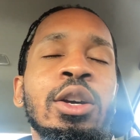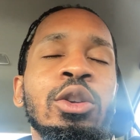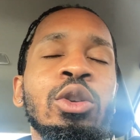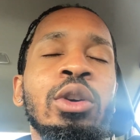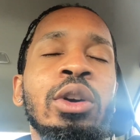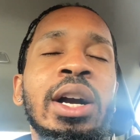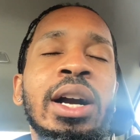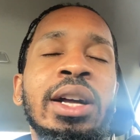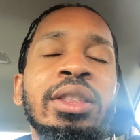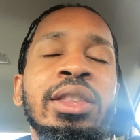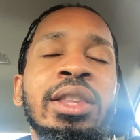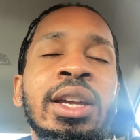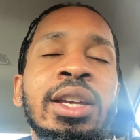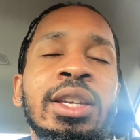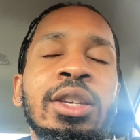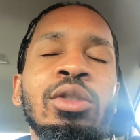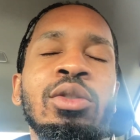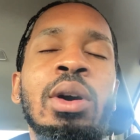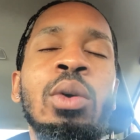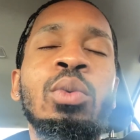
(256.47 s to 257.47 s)
Lord God, thank
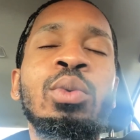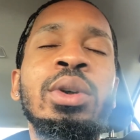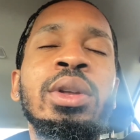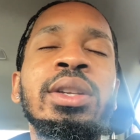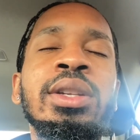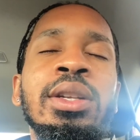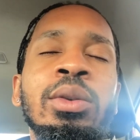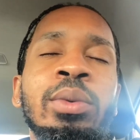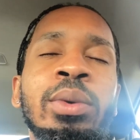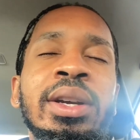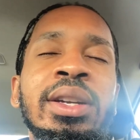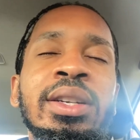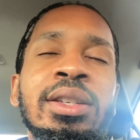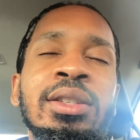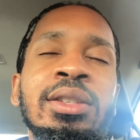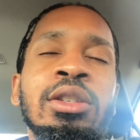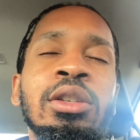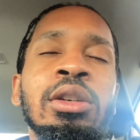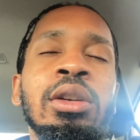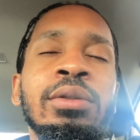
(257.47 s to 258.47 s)
you. I'm willing and ready to
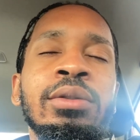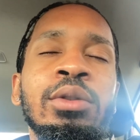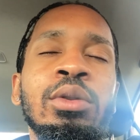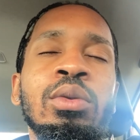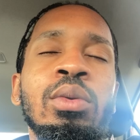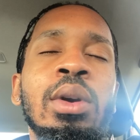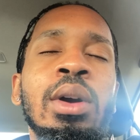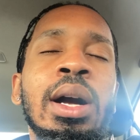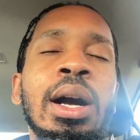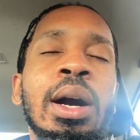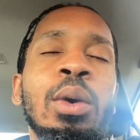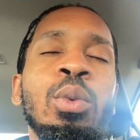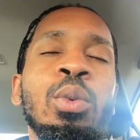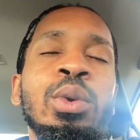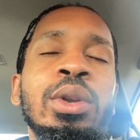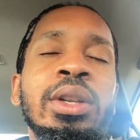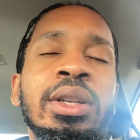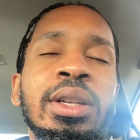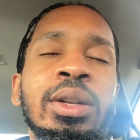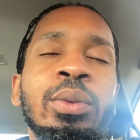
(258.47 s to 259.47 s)
serve you. I'm
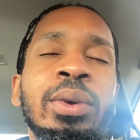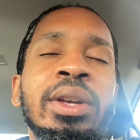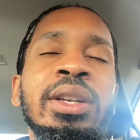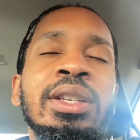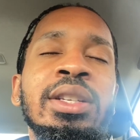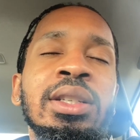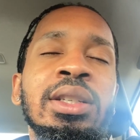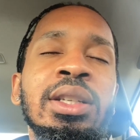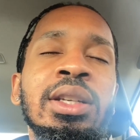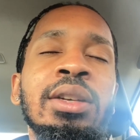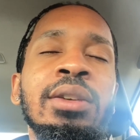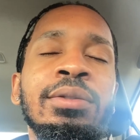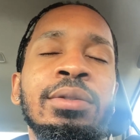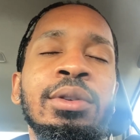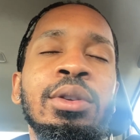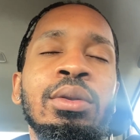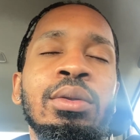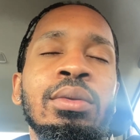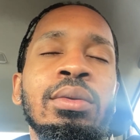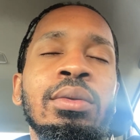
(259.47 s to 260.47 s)
willing and ready to live for
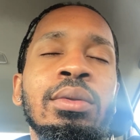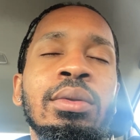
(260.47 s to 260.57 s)
you.